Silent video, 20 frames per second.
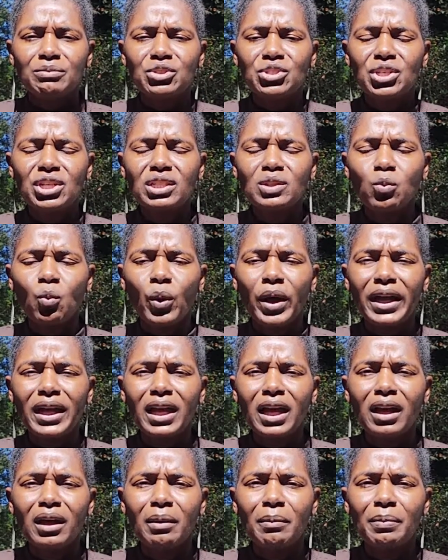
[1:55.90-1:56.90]
just wake
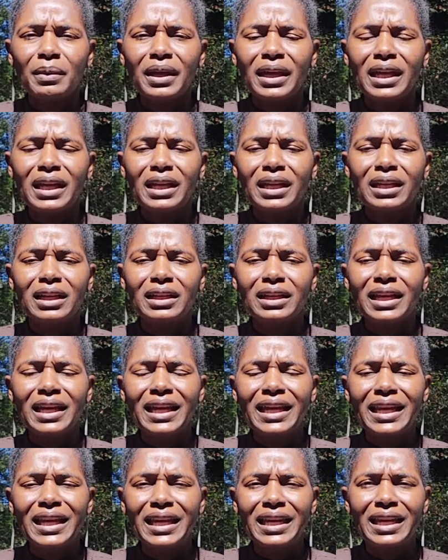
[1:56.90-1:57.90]
up
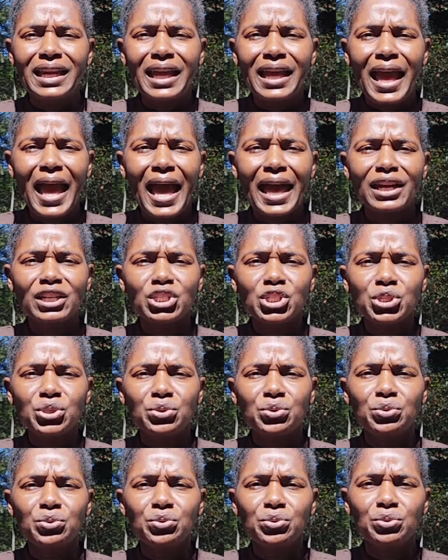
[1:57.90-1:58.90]
in an
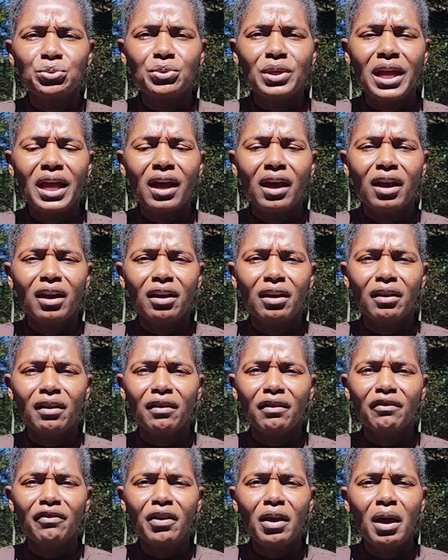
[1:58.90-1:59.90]
attitude
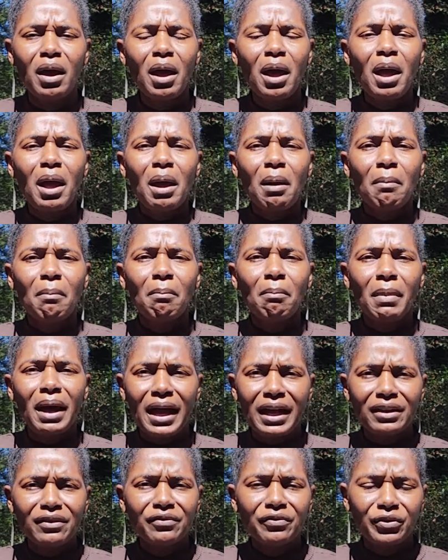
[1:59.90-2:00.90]
of
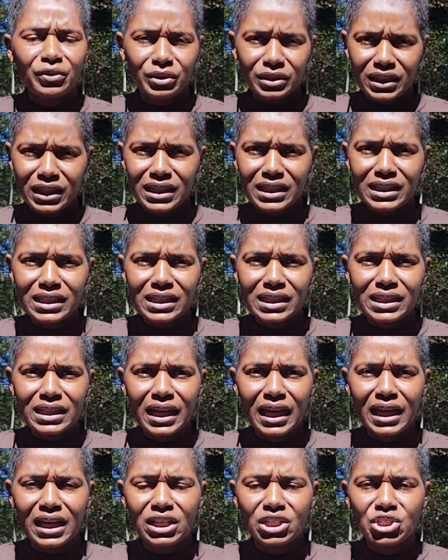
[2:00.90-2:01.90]
mindfulness
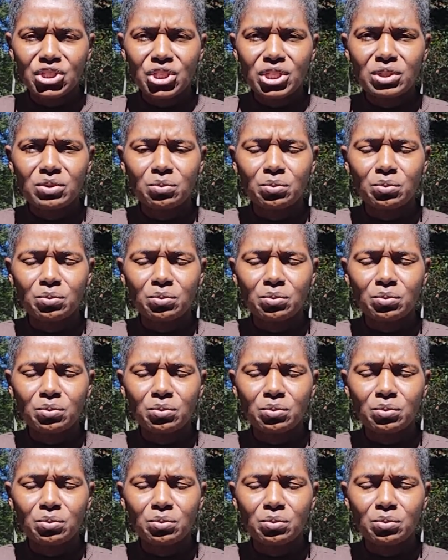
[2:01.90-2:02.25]
and just